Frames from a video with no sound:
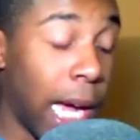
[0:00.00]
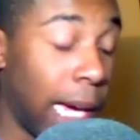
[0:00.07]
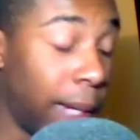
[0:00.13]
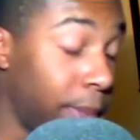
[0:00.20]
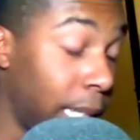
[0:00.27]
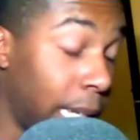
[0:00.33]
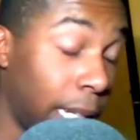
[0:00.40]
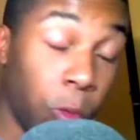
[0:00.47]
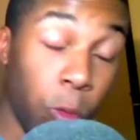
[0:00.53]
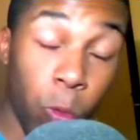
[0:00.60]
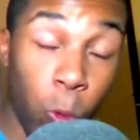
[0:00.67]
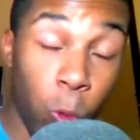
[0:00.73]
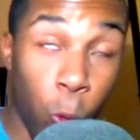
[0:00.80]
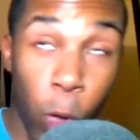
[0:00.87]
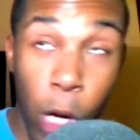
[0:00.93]
I'm like,
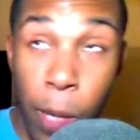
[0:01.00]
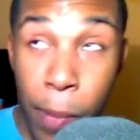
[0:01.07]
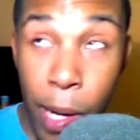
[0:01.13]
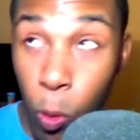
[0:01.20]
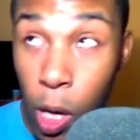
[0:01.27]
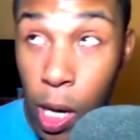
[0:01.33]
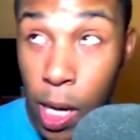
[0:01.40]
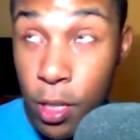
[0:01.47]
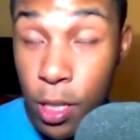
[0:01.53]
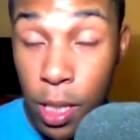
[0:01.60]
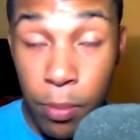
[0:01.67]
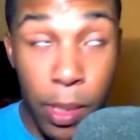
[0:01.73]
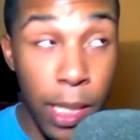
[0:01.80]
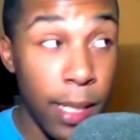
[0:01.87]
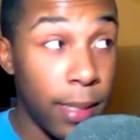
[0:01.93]
what am I watching?
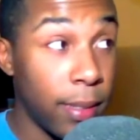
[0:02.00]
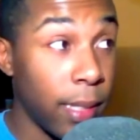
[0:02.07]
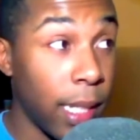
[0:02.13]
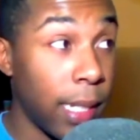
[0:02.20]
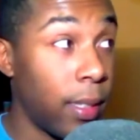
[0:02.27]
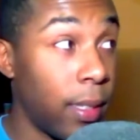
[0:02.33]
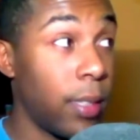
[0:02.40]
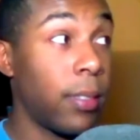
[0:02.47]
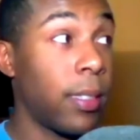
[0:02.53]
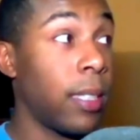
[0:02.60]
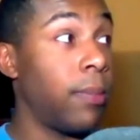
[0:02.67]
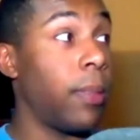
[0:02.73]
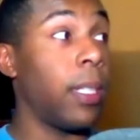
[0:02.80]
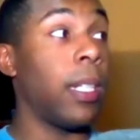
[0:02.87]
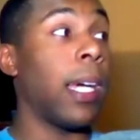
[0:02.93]
I'm like, this is like, looks
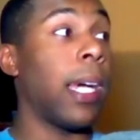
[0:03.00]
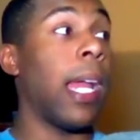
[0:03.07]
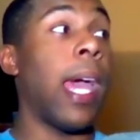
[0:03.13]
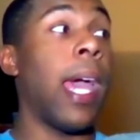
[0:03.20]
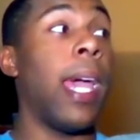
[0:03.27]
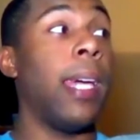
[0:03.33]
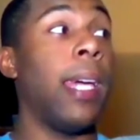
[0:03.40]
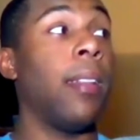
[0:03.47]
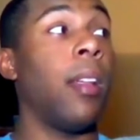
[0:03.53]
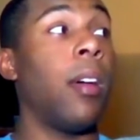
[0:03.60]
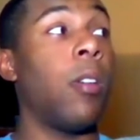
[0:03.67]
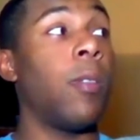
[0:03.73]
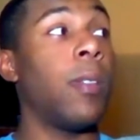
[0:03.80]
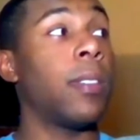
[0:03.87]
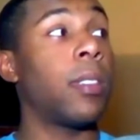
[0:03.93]
something like at a
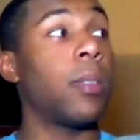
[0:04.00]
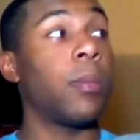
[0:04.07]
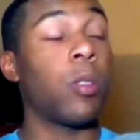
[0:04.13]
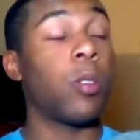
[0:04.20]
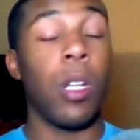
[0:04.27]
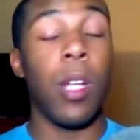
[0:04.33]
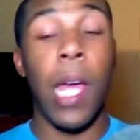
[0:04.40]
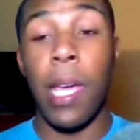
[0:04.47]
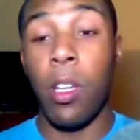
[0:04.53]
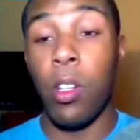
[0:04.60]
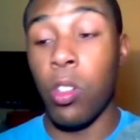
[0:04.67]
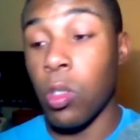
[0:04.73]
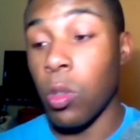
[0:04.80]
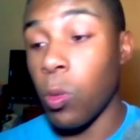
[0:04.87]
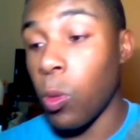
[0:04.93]
Halo and some sort of
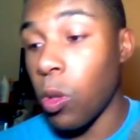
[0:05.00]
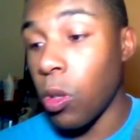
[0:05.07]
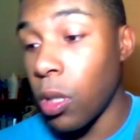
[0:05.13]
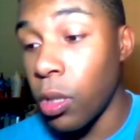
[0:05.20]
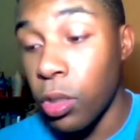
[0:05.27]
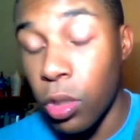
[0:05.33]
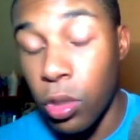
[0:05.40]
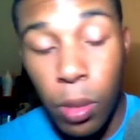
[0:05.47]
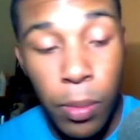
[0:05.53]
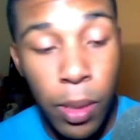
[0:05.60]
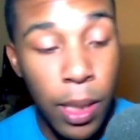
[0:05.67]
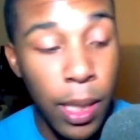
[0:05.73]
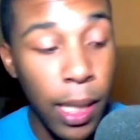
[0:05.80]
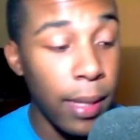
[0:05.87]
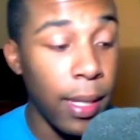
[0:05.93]
Angel Wars or
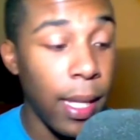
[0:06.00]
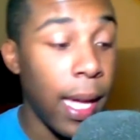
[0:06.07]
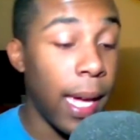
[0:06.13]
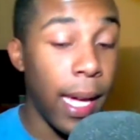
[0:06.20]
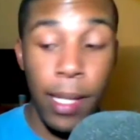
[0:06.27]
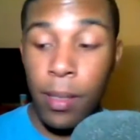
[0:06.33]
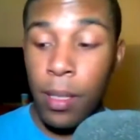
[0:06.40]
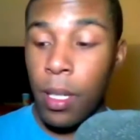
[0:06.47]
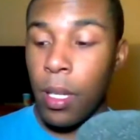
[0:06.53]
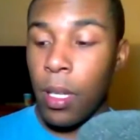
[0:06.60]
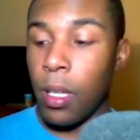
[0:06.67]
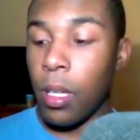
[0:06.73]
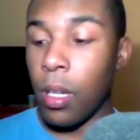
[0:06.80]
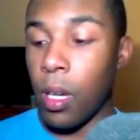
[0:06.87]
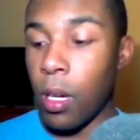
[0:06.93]
something like that.
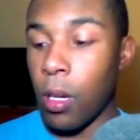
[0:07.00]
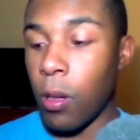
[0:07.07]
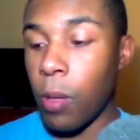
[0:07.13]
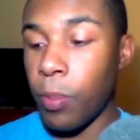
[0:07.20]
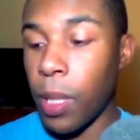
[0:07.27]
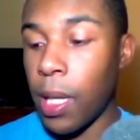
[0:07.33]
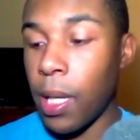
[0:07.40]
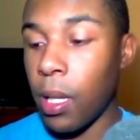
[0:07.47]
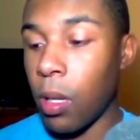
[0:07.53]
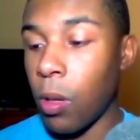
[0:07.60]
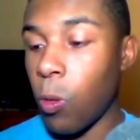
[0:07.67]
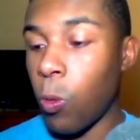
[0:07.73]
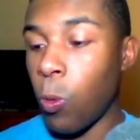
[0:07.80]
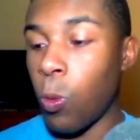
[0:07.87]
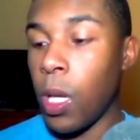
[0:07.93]
You know, I'm like,
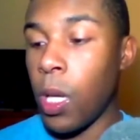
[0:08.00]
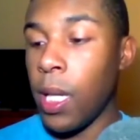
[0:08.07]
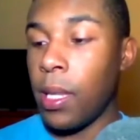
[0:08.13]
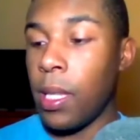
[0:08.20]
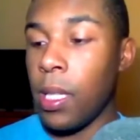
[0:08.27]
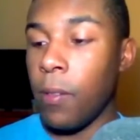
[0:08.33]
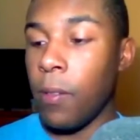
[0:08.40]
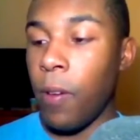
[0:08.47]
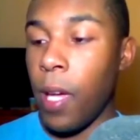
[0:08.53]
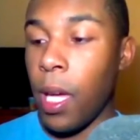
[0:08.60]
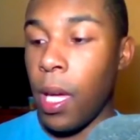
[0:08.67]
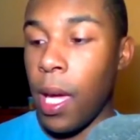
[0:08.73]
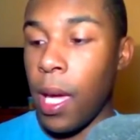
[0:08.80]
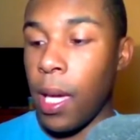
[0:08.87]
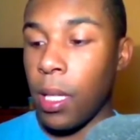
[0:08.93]
what the
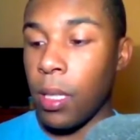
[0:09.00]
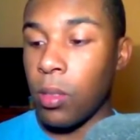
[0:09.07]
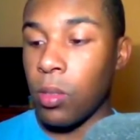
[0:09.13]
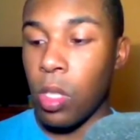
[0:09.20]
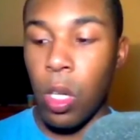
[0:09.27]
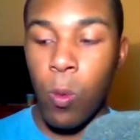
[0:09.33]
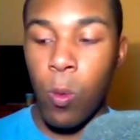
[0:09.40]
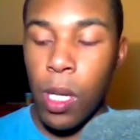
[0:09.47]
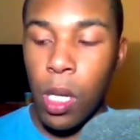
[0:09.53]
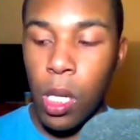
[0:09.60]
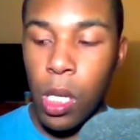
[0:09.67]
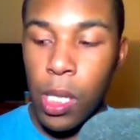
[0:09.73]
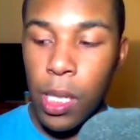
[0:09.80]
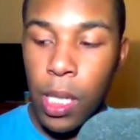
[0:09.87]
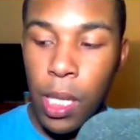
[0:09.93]
heck is going
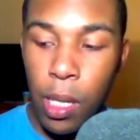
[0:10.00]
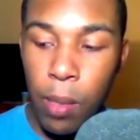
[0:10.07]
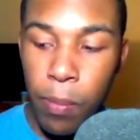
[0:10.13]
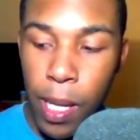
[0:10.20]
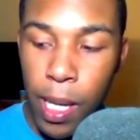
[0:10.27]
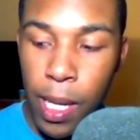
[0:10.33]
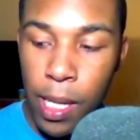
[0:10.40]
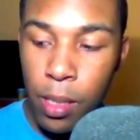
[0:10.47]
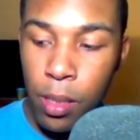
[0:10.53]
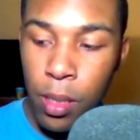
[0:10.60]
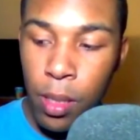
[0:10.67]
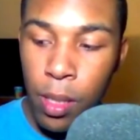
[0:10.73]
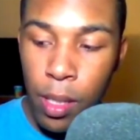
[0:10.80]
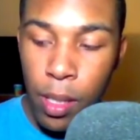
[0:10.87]
on here, man?